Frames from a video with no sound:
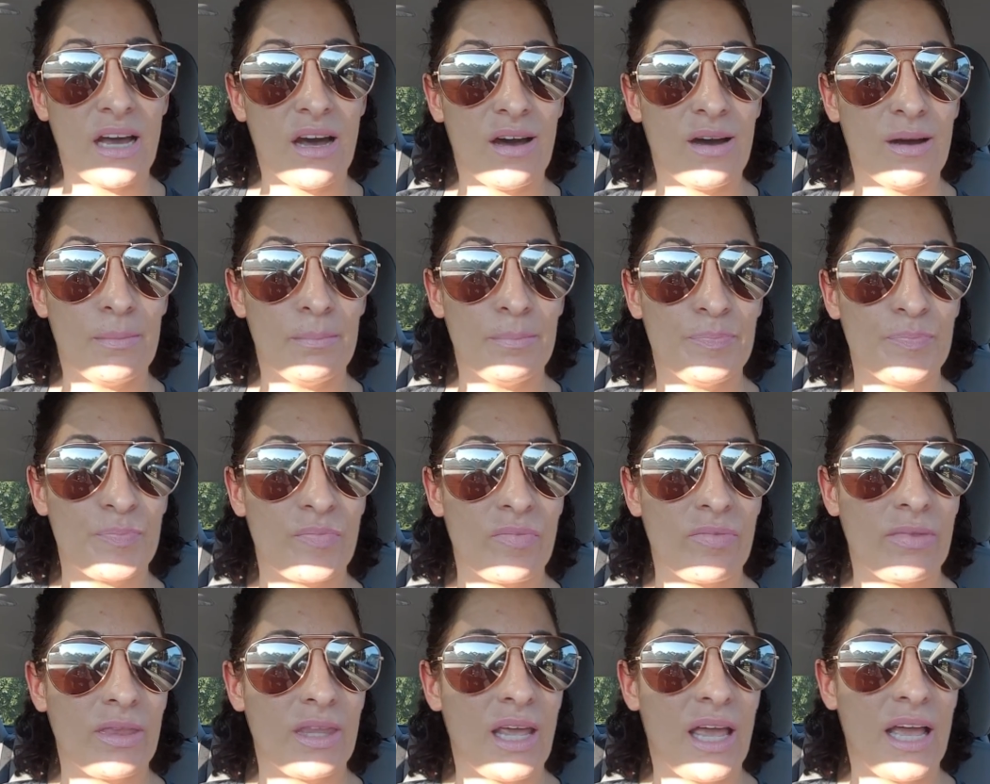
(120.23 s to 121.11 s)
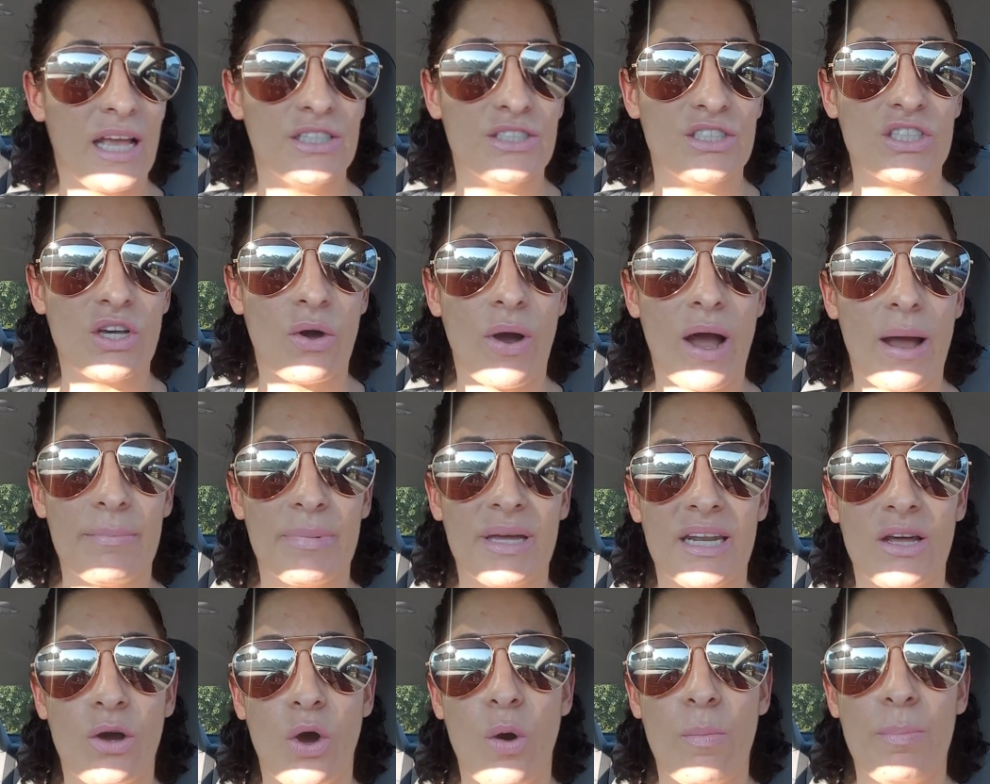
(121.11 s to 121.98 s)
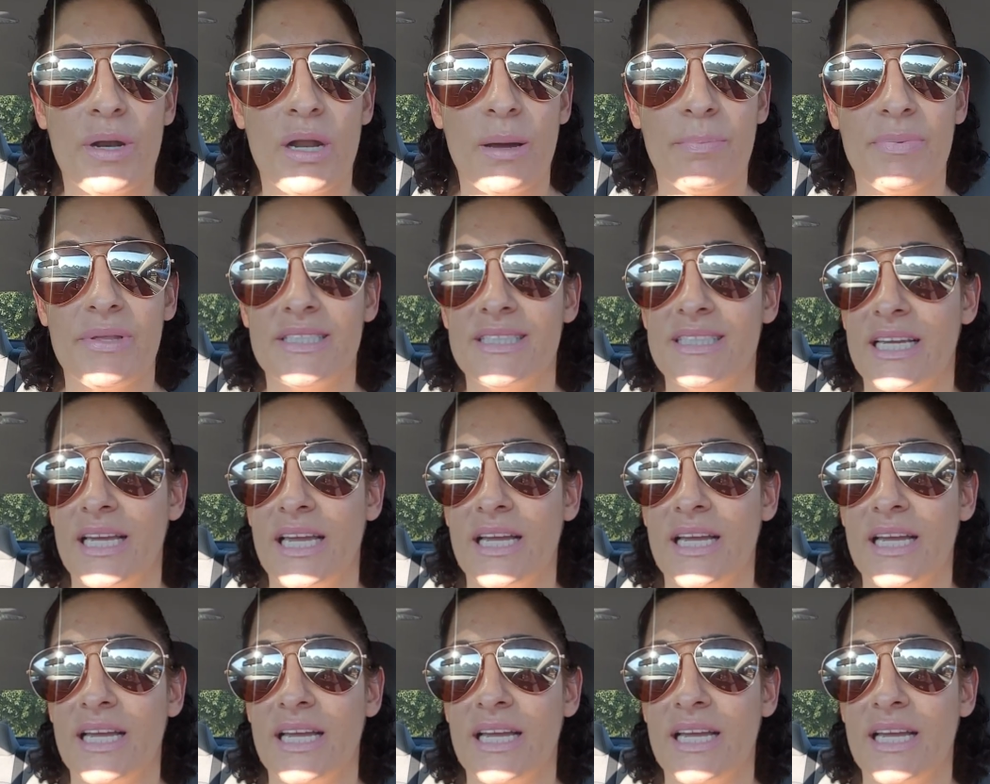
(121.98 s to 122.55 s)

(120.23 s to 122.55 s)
Um, and so I'm going to open up this